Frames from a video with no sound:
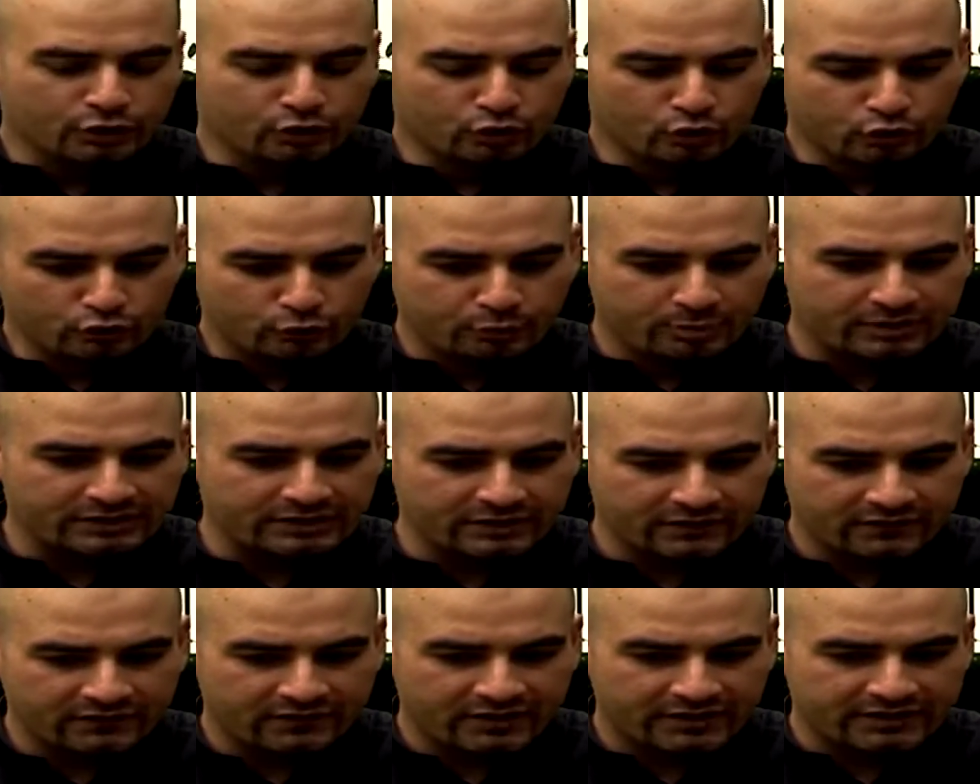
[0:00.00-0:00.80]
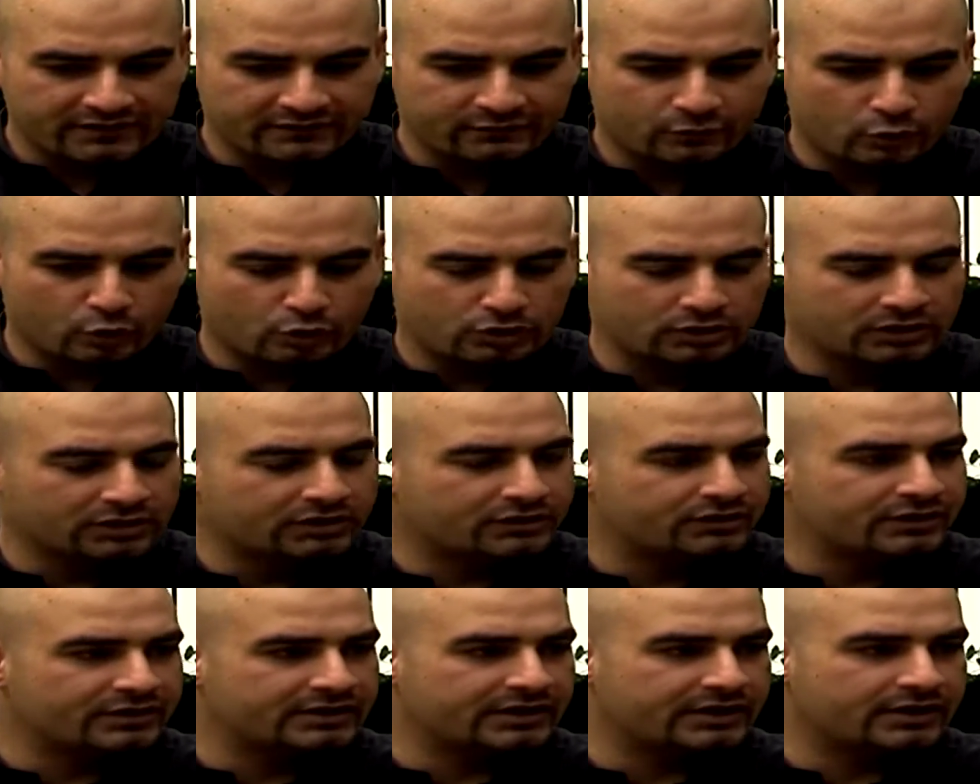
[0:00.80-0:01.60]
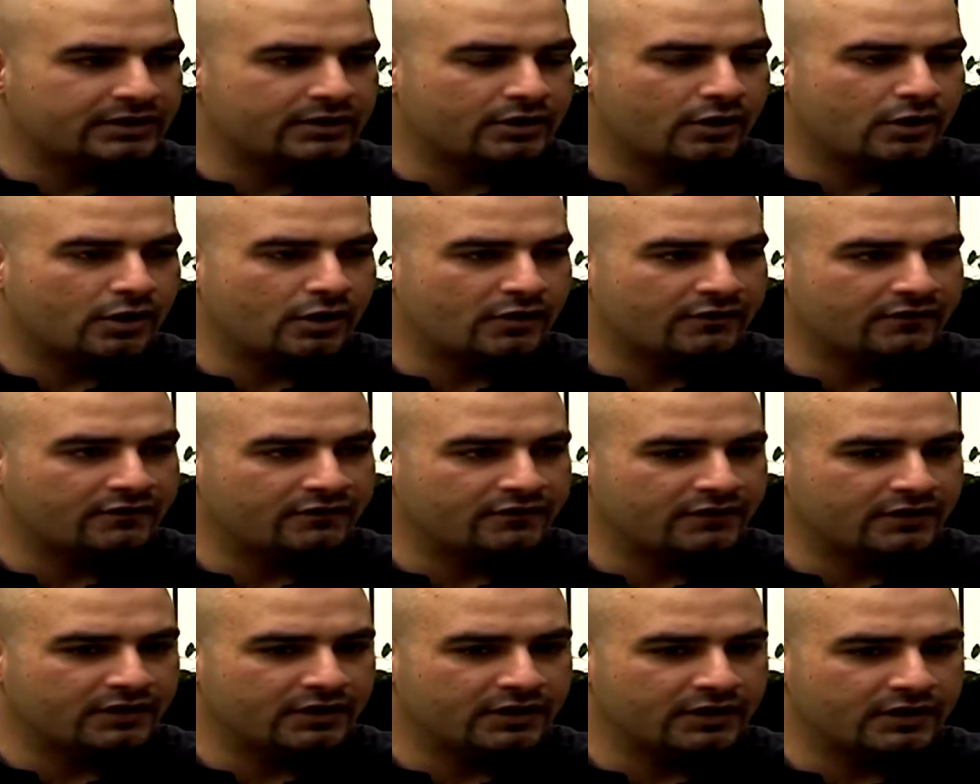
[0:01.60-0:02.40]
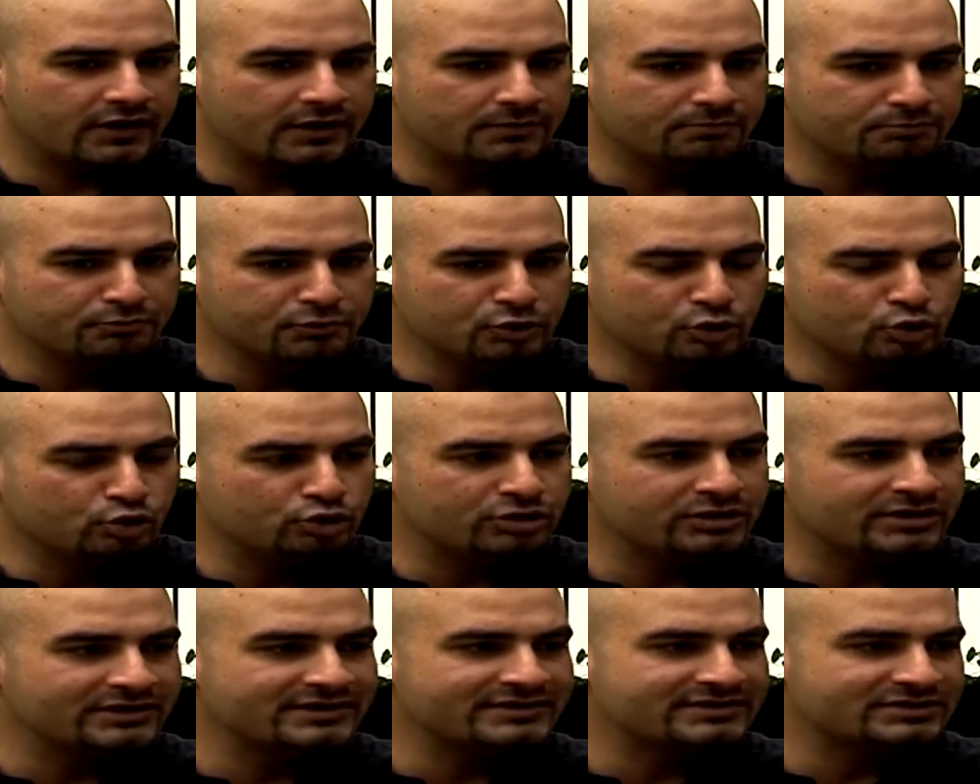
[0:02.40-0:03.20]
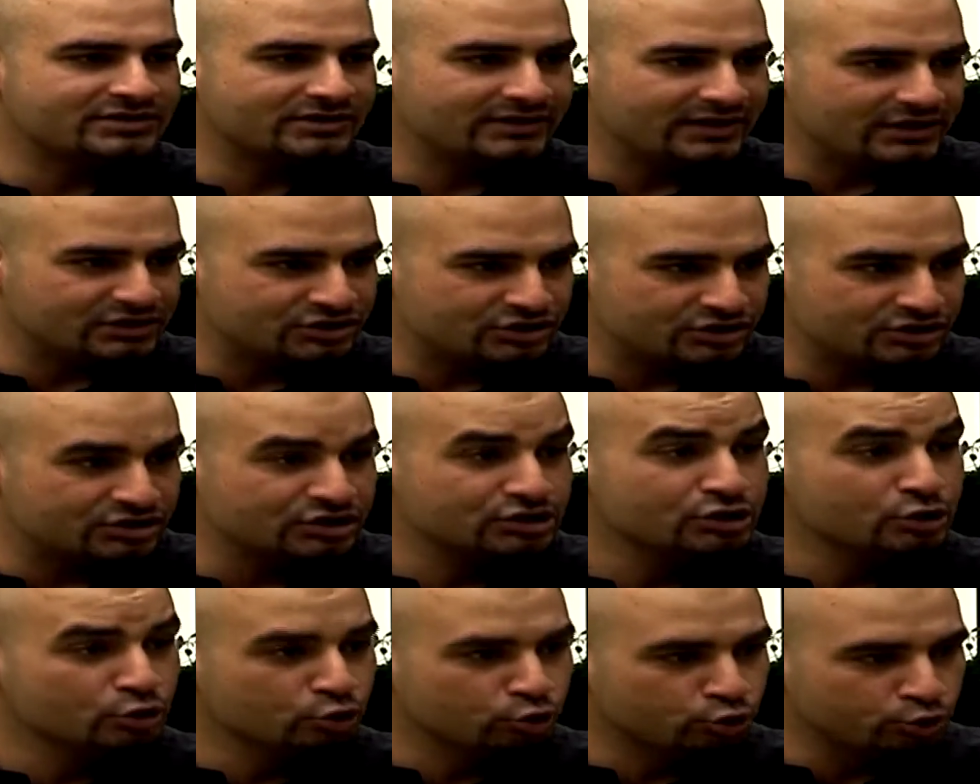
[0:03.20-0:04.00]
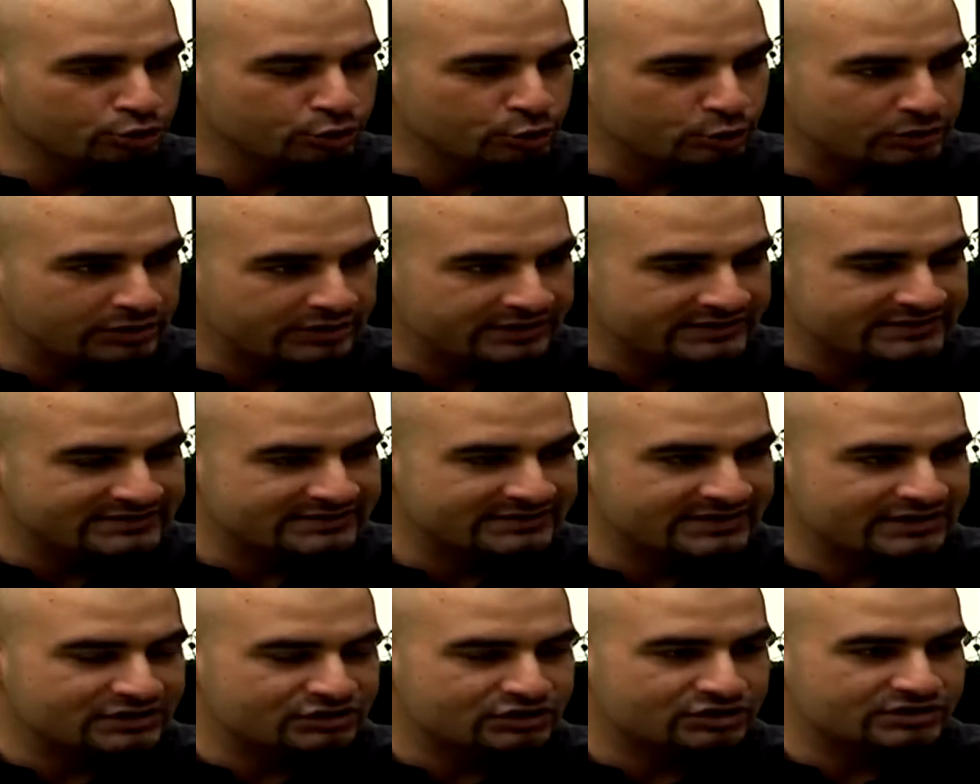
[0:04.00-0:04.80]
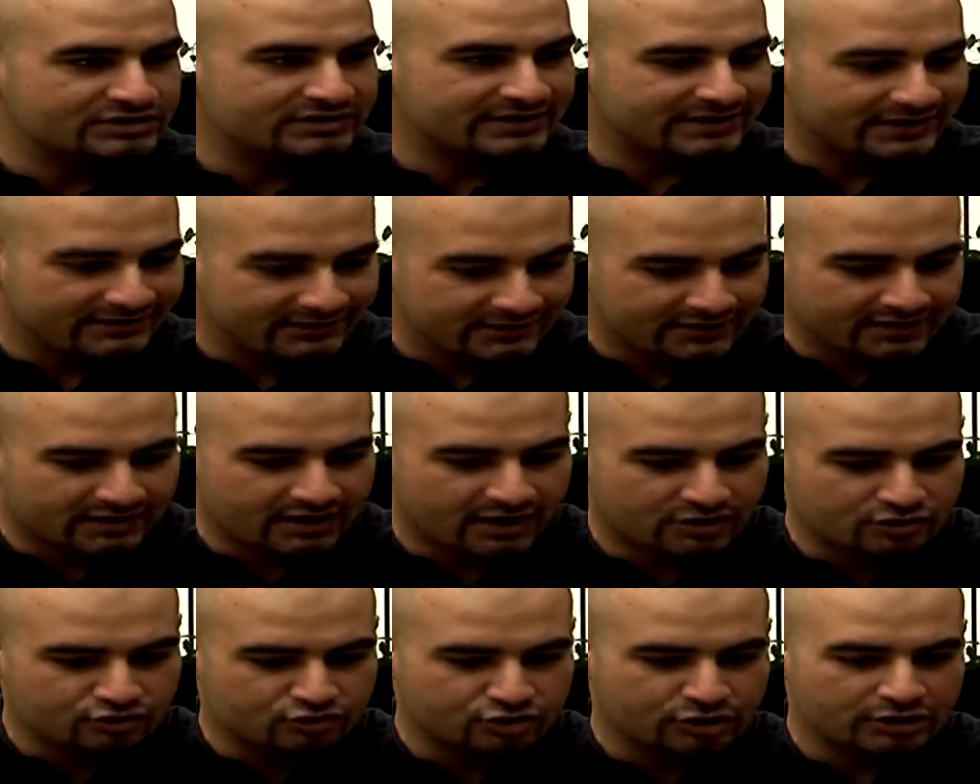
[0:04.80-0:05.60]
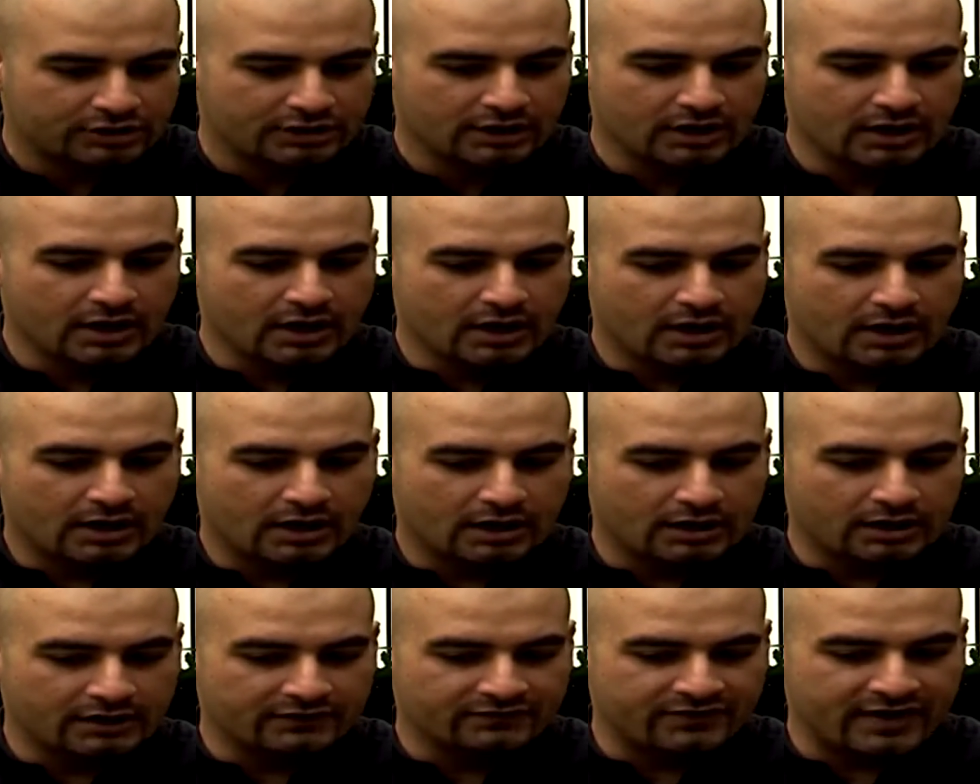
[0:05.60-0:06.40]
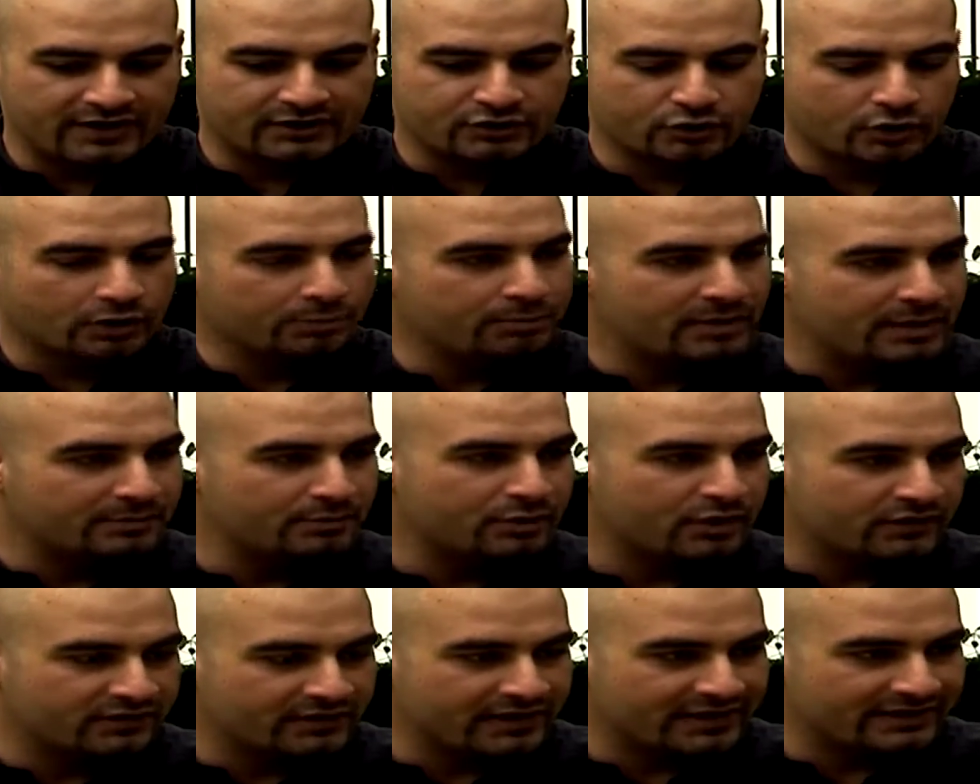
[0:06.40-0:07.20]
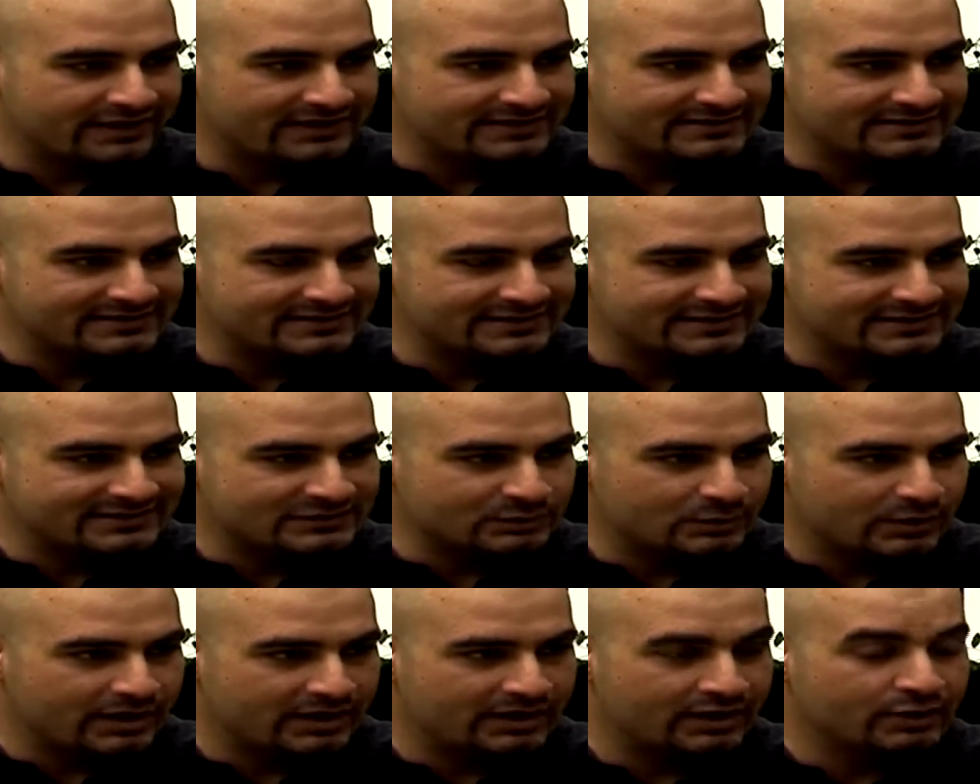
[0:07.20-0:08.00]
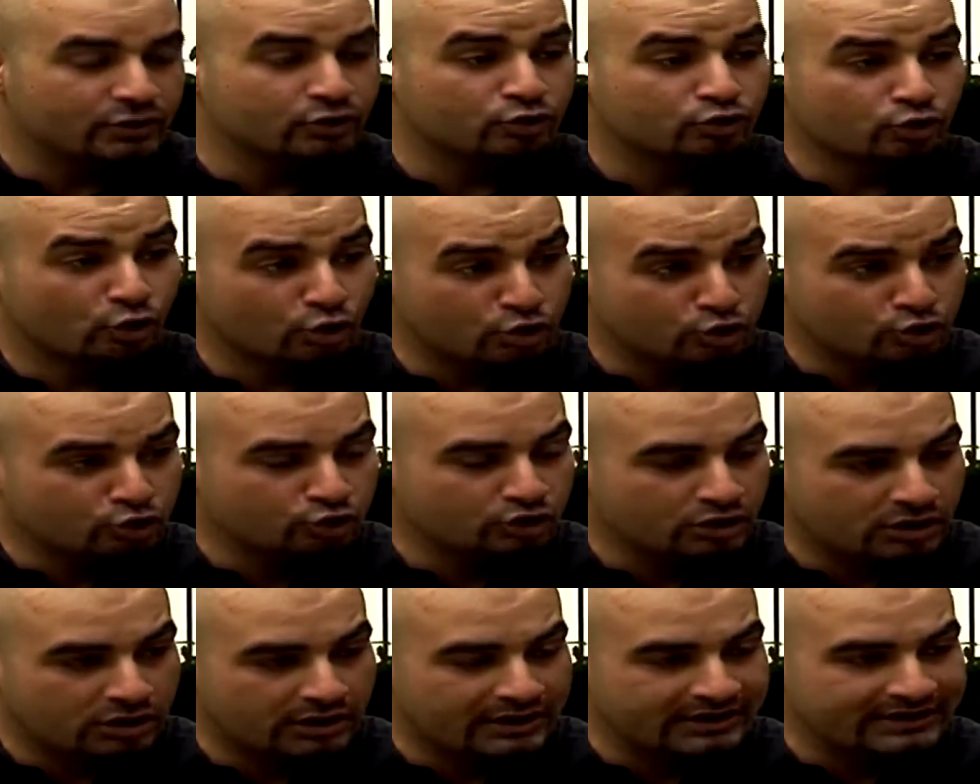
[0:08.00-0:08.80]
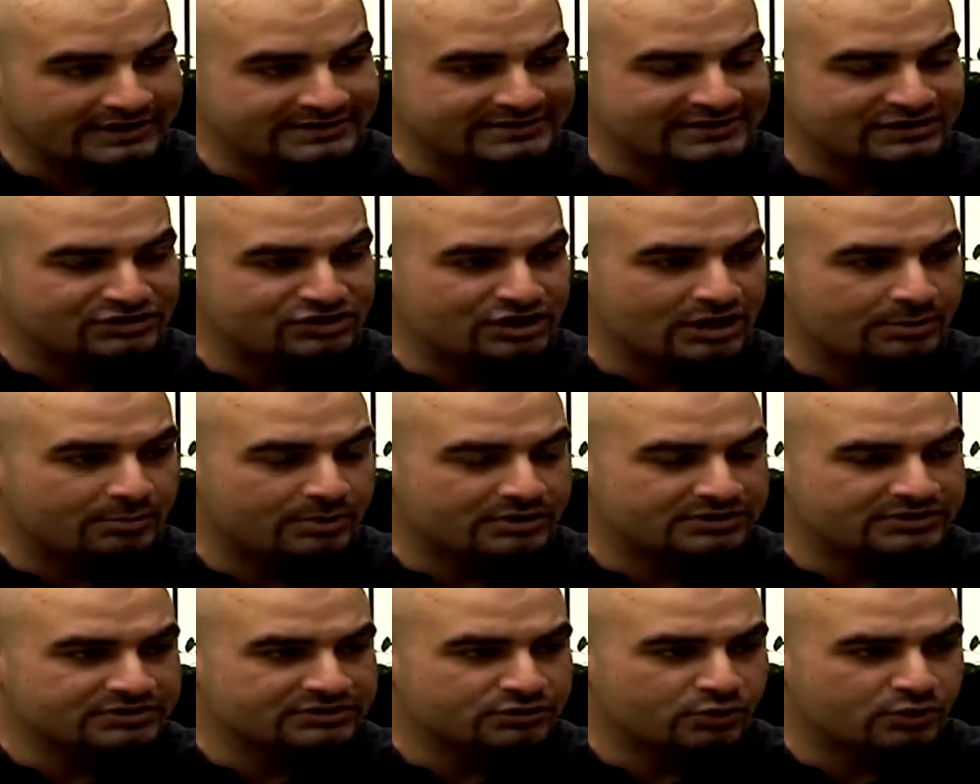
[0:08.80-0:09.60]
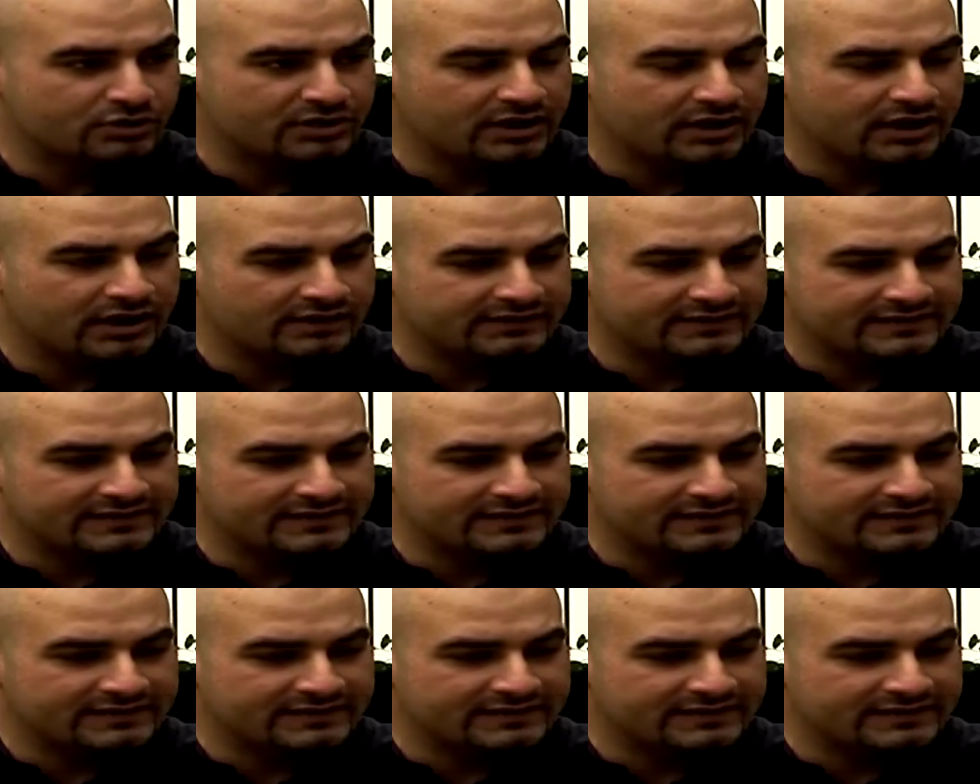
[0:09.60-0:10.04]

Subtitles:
you've been a very vocal critic of nuclear installations, new nuclear installations in the country. In fact, you're a member of the NAC as well, and you wrote to the NAC chairperson Sonia